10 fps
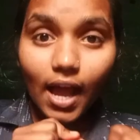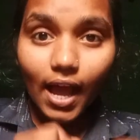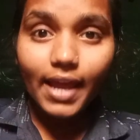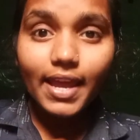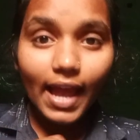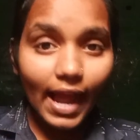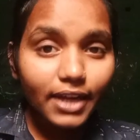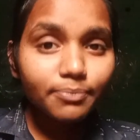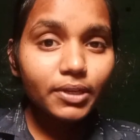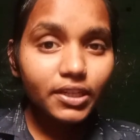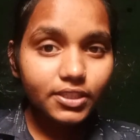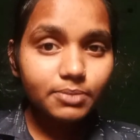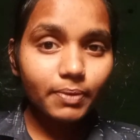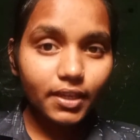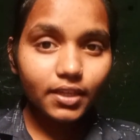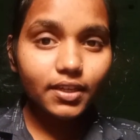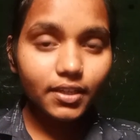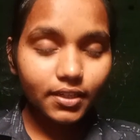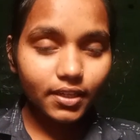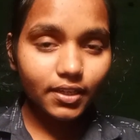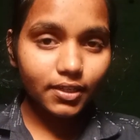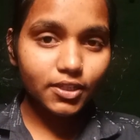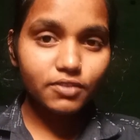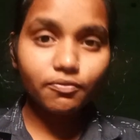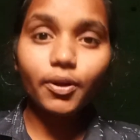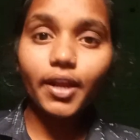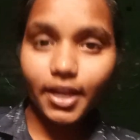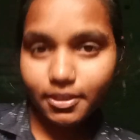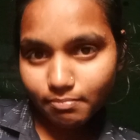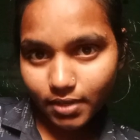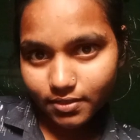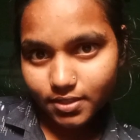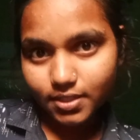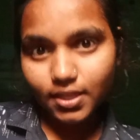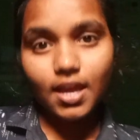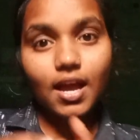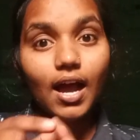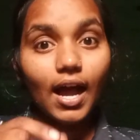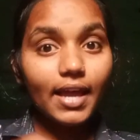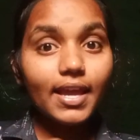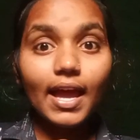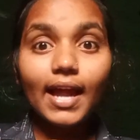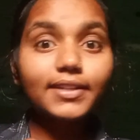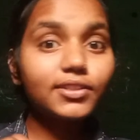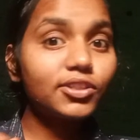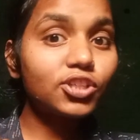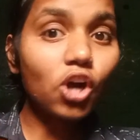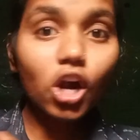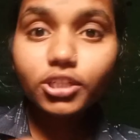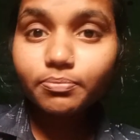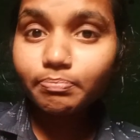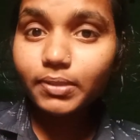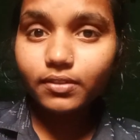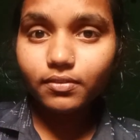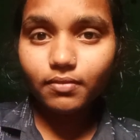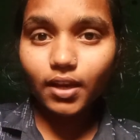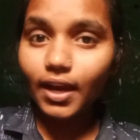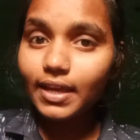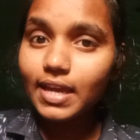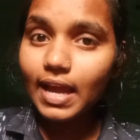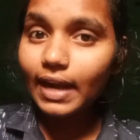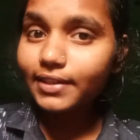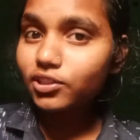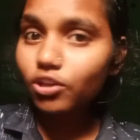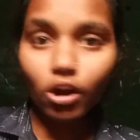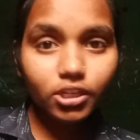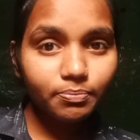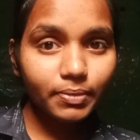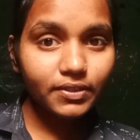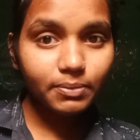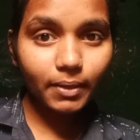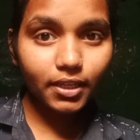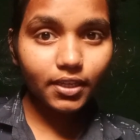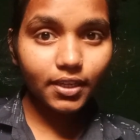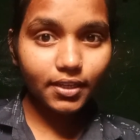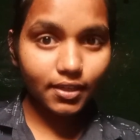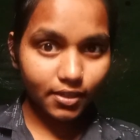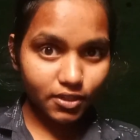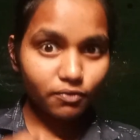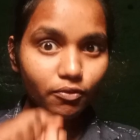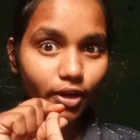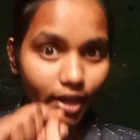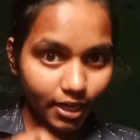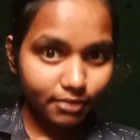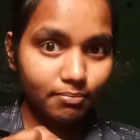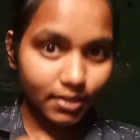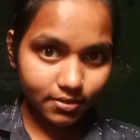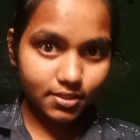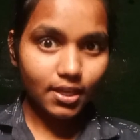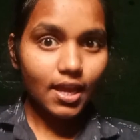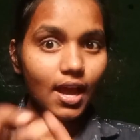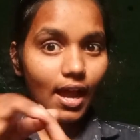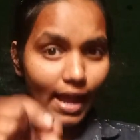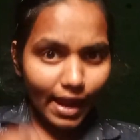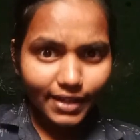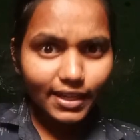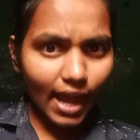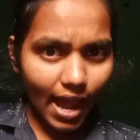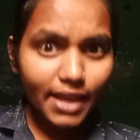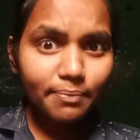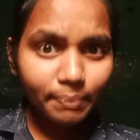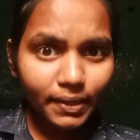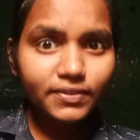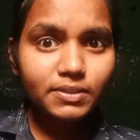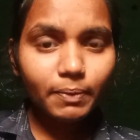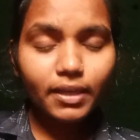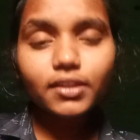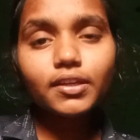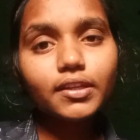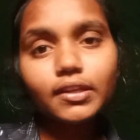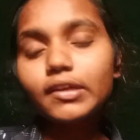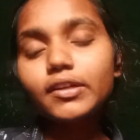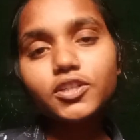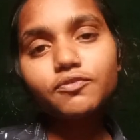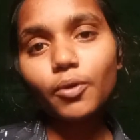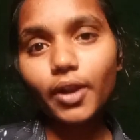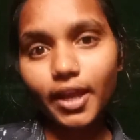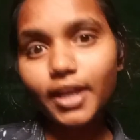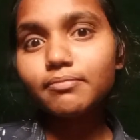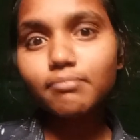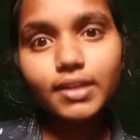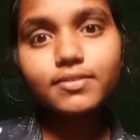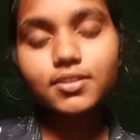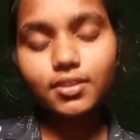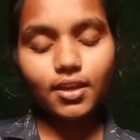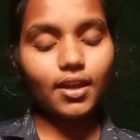I had been speaking in English for 8 months. I had not been speaking in English for 8 months. Had I been speaking in English for 8 months?